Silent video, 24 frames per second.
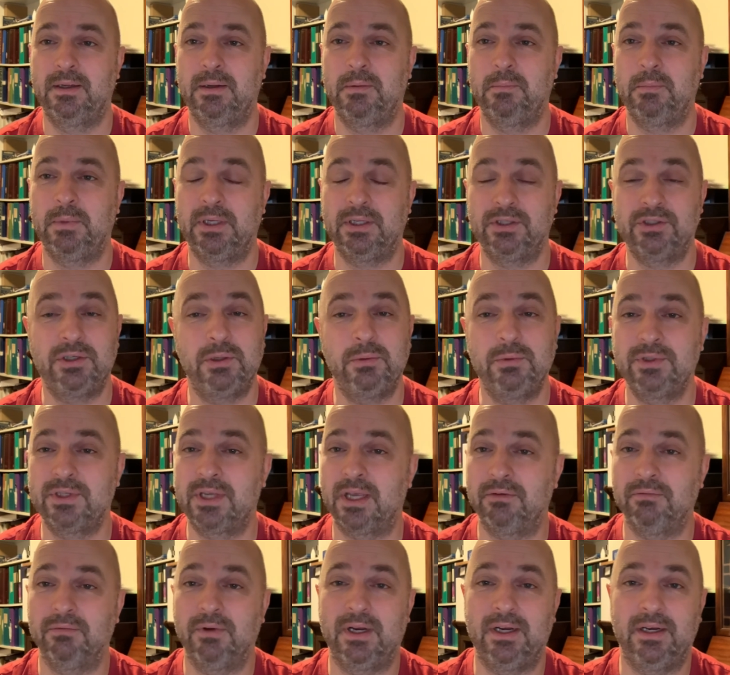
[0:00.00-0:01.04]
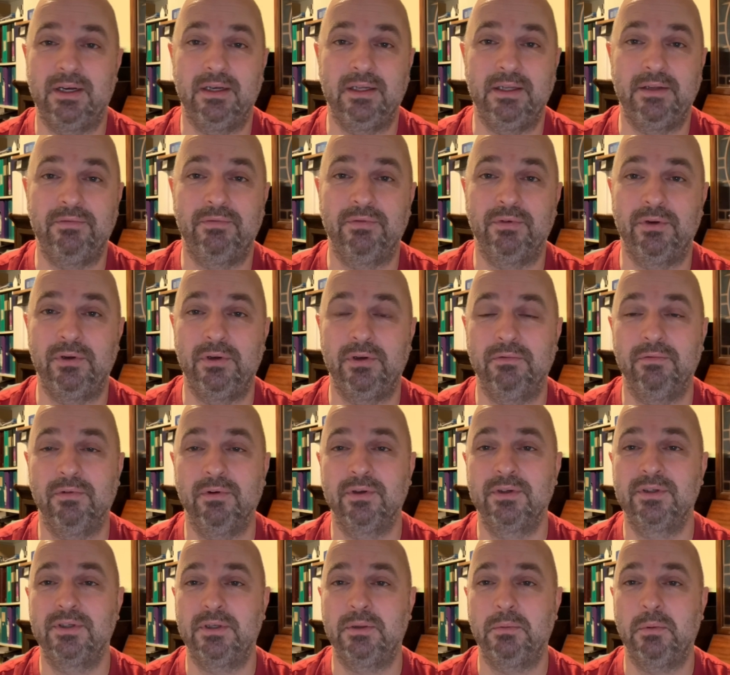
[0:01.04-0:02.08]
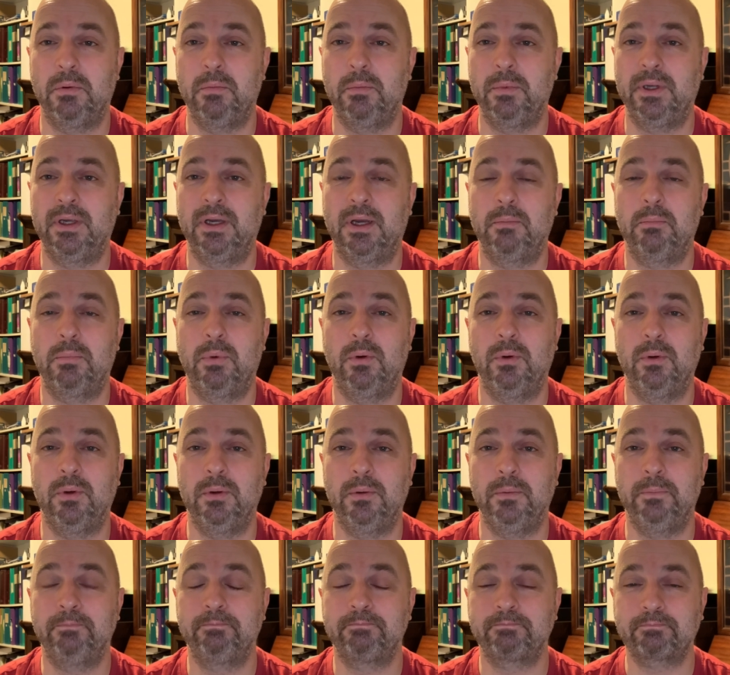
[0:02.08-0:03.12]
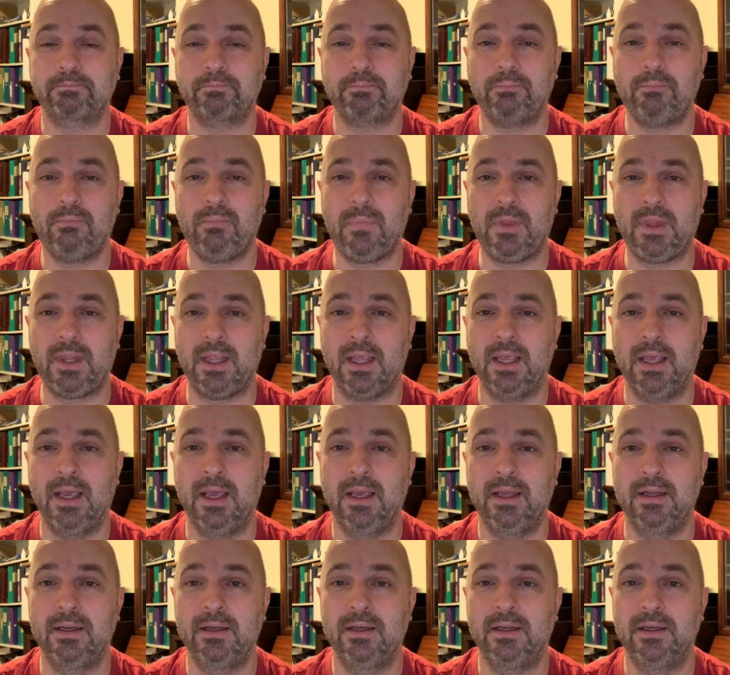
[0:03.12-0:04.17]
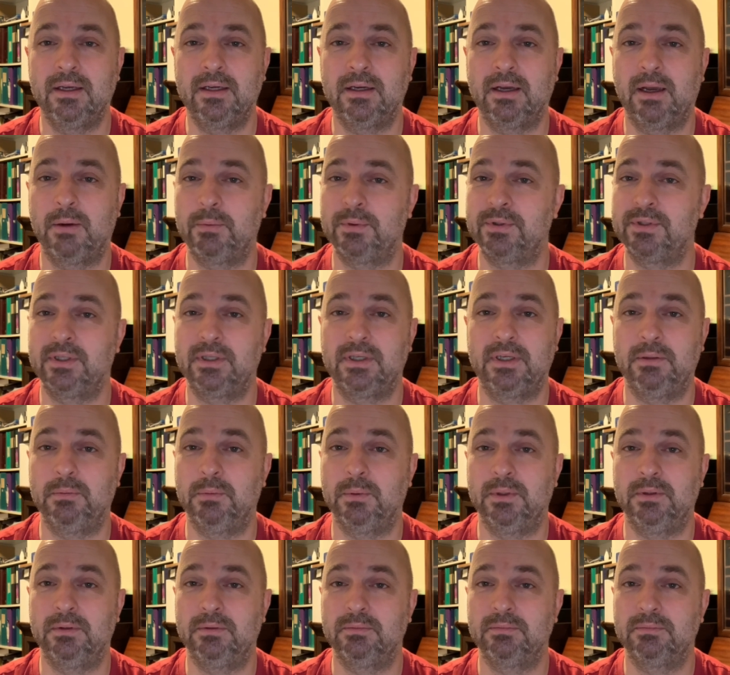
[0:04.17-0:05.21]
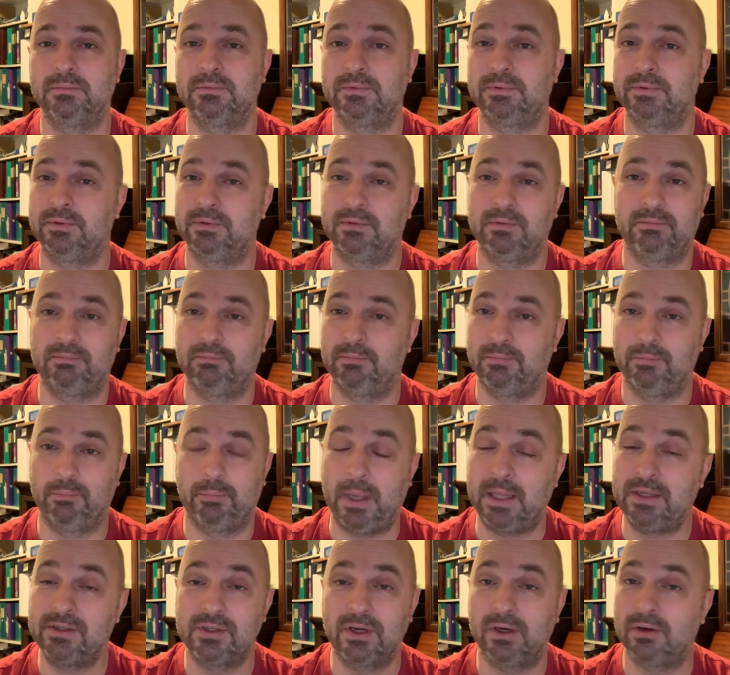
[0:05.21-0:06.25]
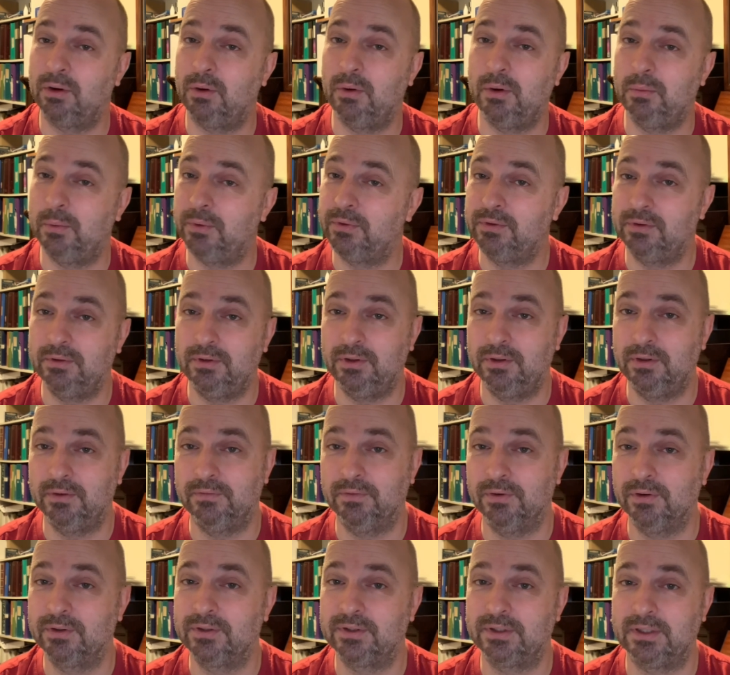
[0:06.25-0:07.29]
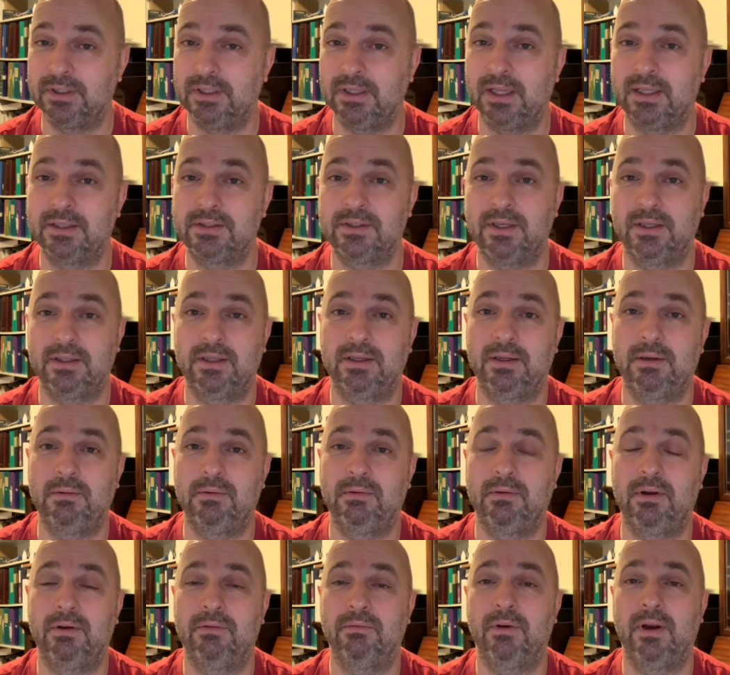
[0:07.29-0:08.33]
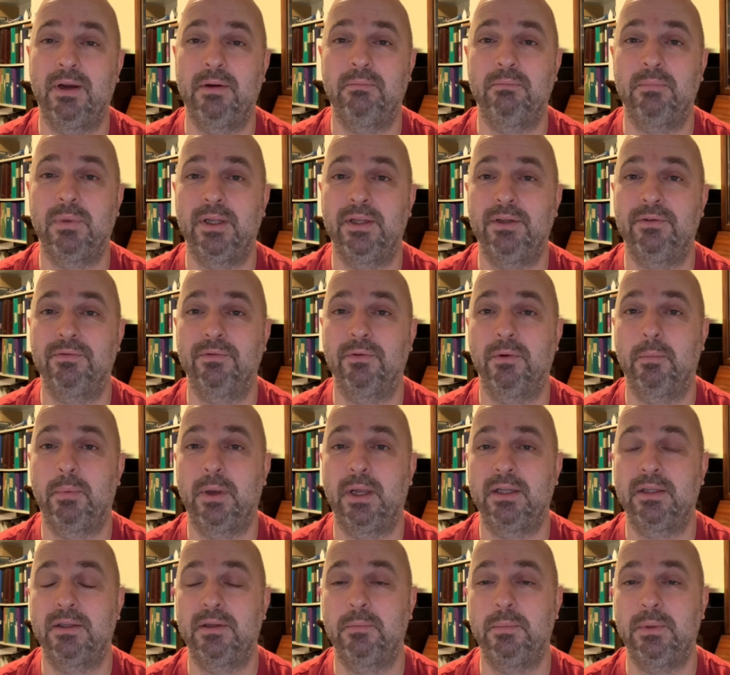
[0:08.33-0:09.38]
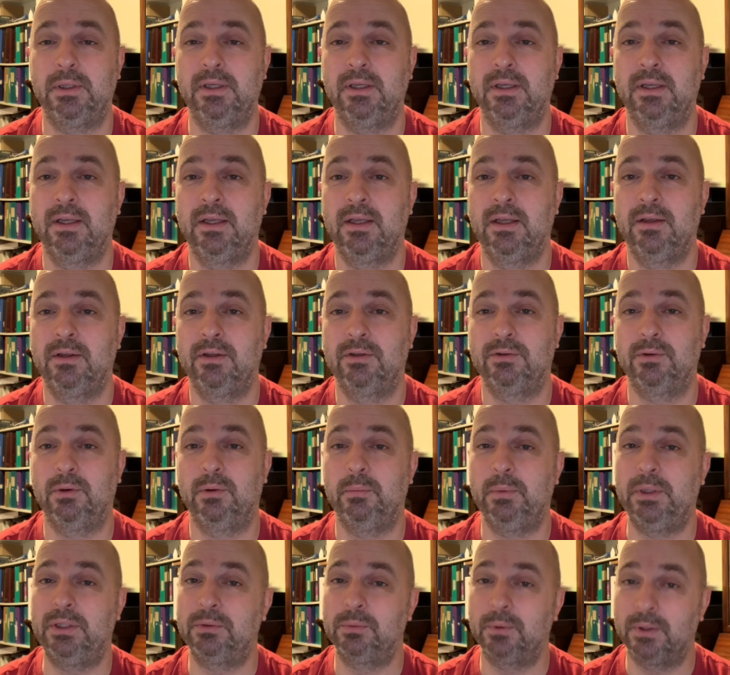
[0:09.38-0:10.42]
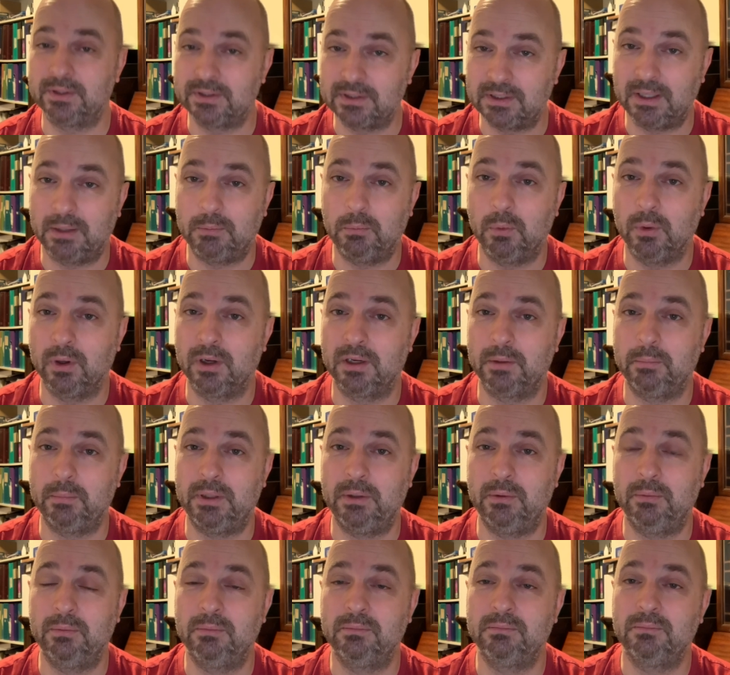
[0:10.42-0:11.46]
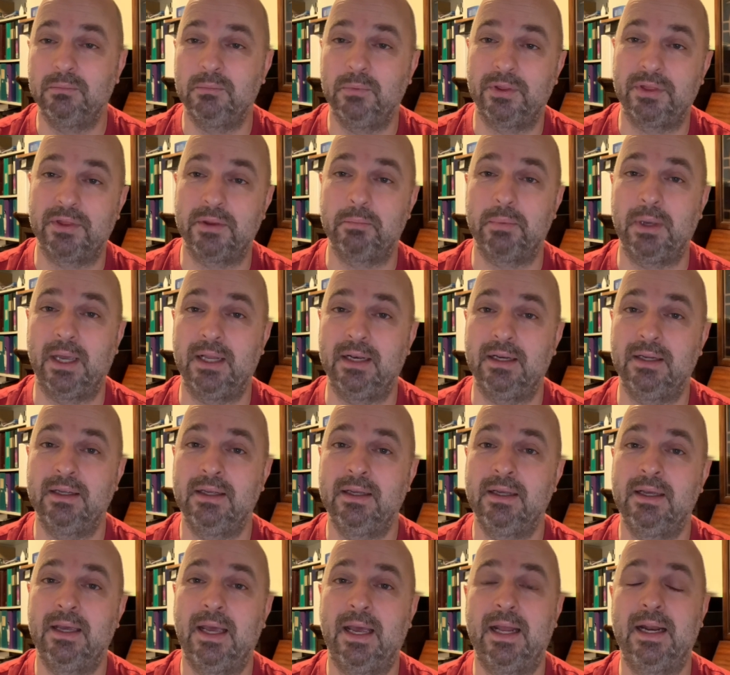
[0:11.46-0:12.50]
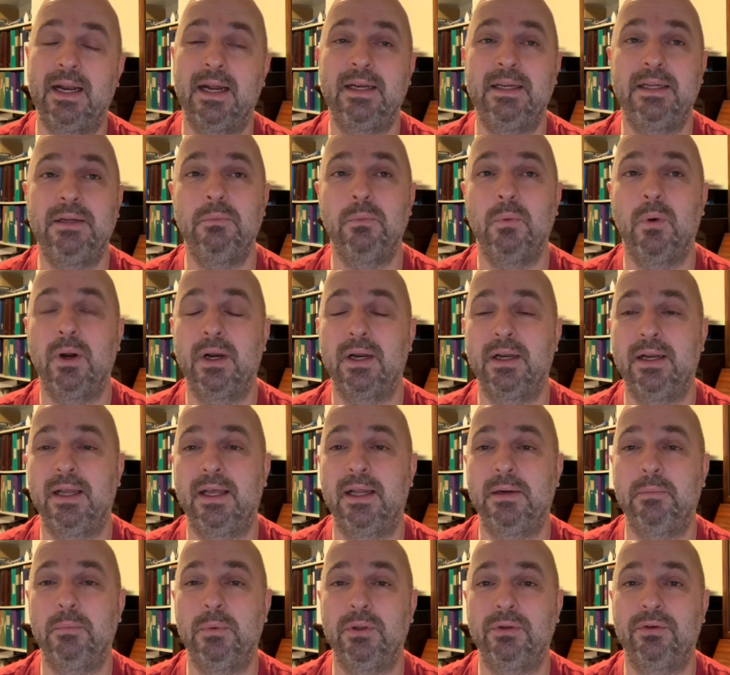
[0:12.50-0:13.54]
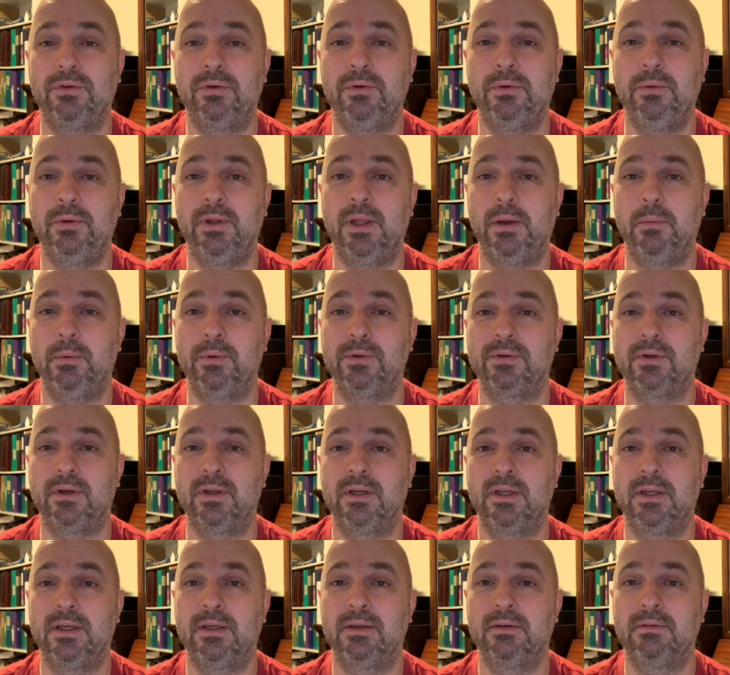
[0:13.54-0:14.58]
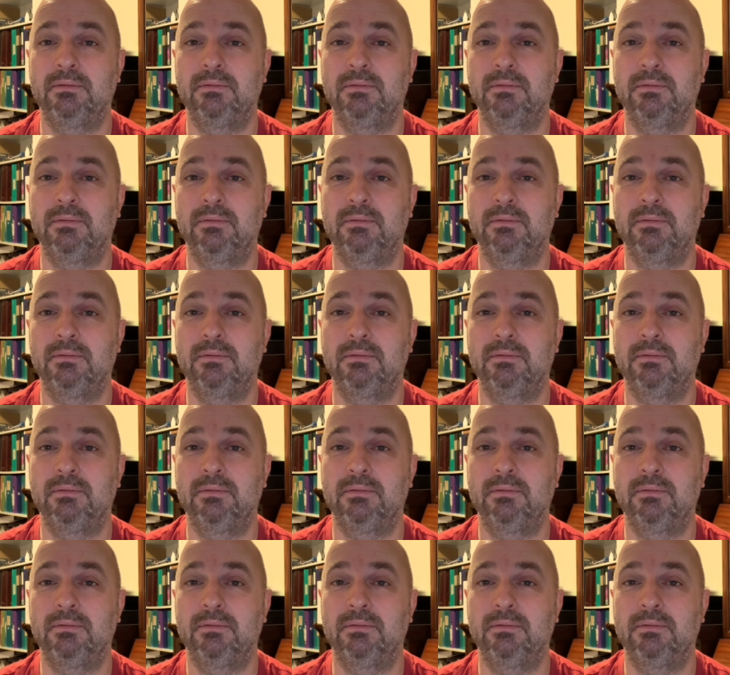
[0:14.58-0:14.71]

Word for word: Because she was getting ready to leave for university when we got Polo. And uh, I was thinking, well, pet's not going with you to university. That's not a, a right place for a pet to be. So it means once again, we're going to be with the pet. And I didn't want an animal too that was going to